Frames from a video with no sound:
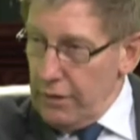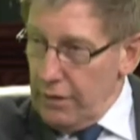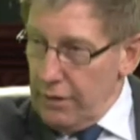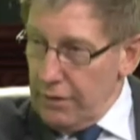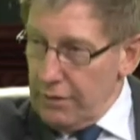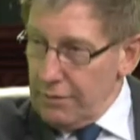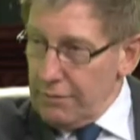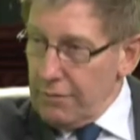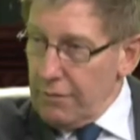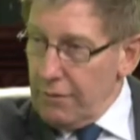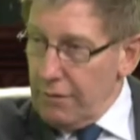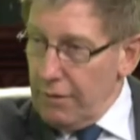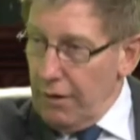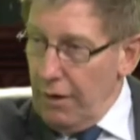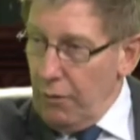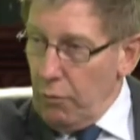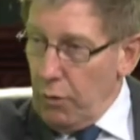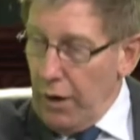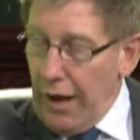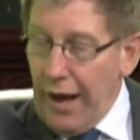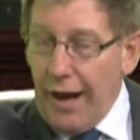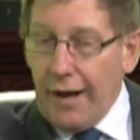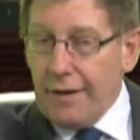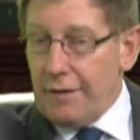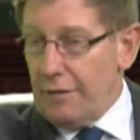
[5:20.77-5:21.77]
I, I,
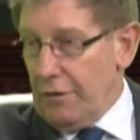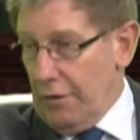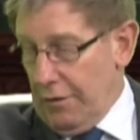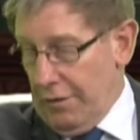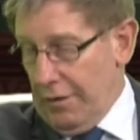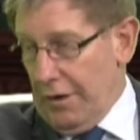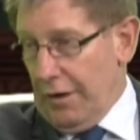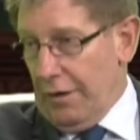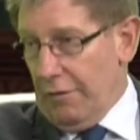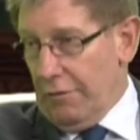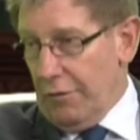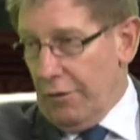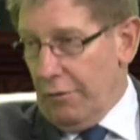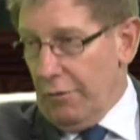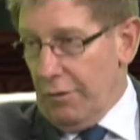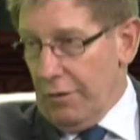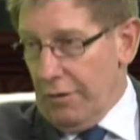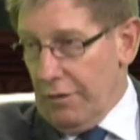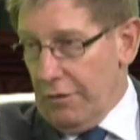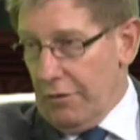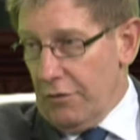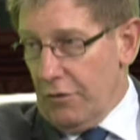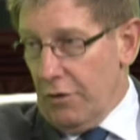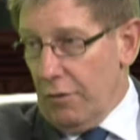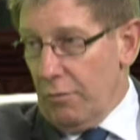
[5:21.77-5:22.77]
would hate to think of doing
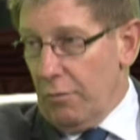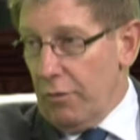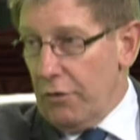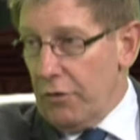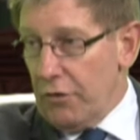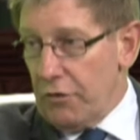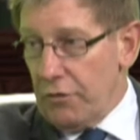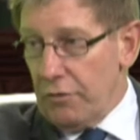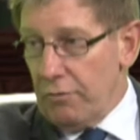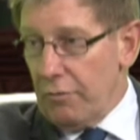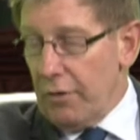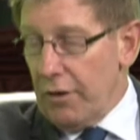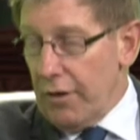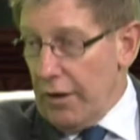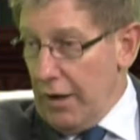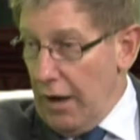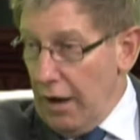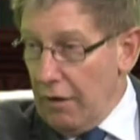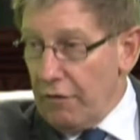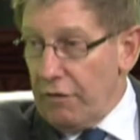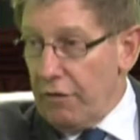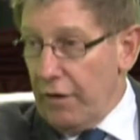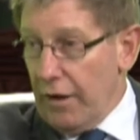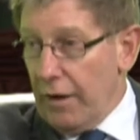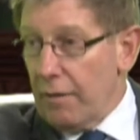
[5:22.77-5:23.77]
this job with, with a
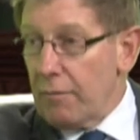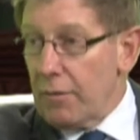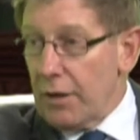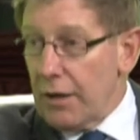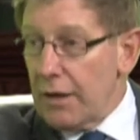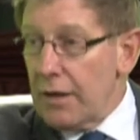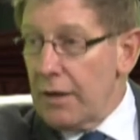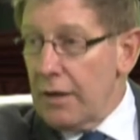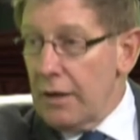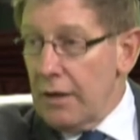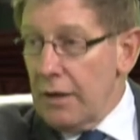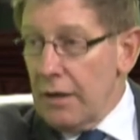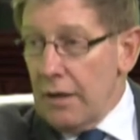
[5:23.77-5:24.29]
young family.